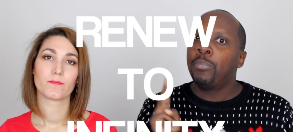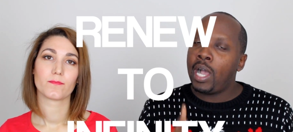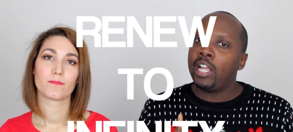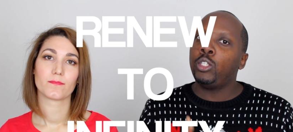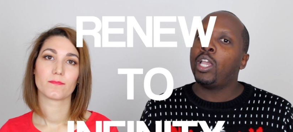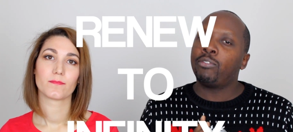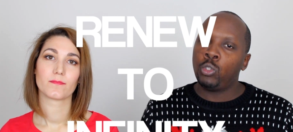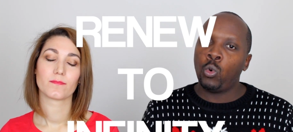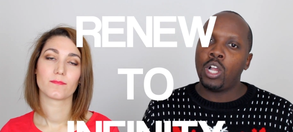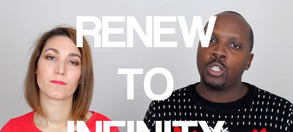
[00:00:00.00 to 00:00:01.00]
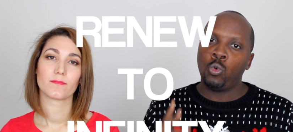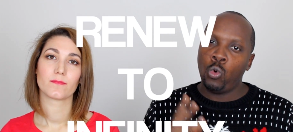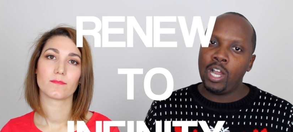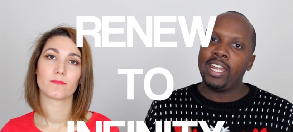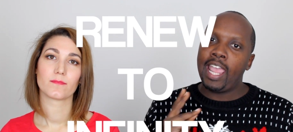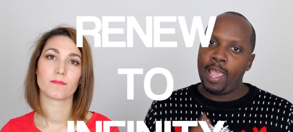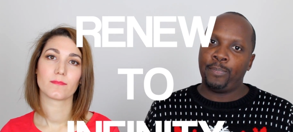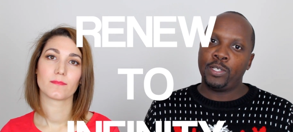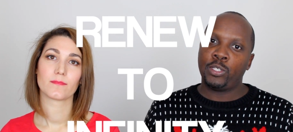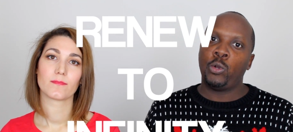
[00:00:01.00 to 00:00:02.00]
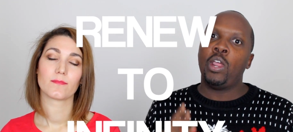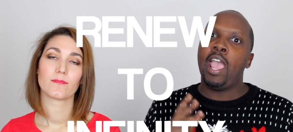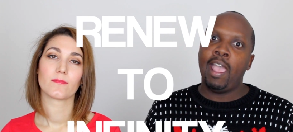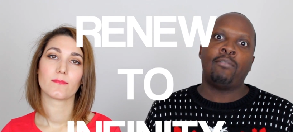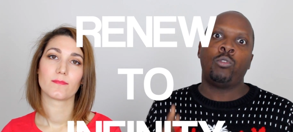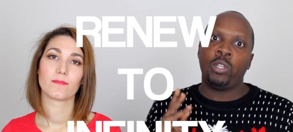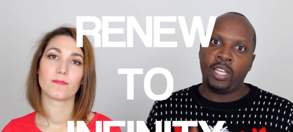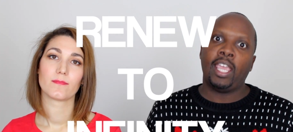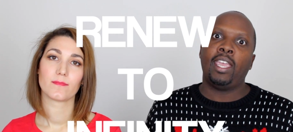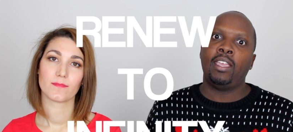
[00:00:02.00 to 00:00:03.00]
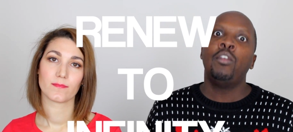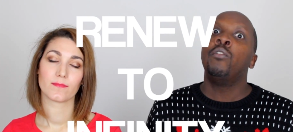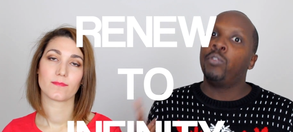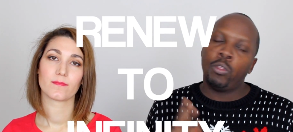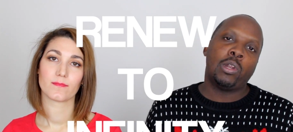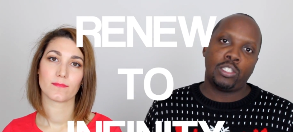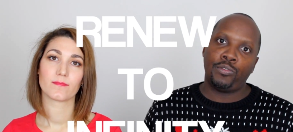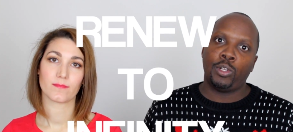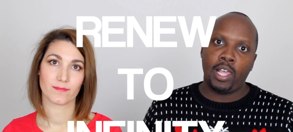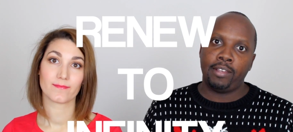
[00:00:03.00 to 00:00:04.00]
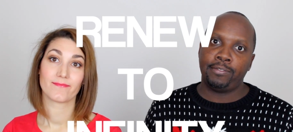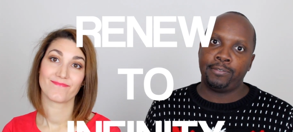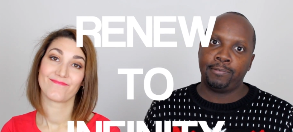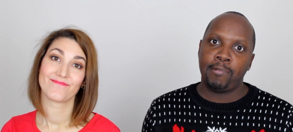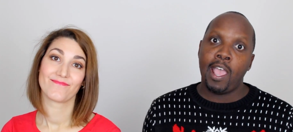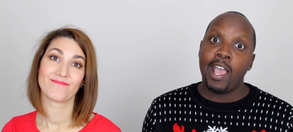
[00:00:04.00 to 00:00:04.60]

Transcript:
Speaker 1: but you have to watch one episode every day for the rest of your life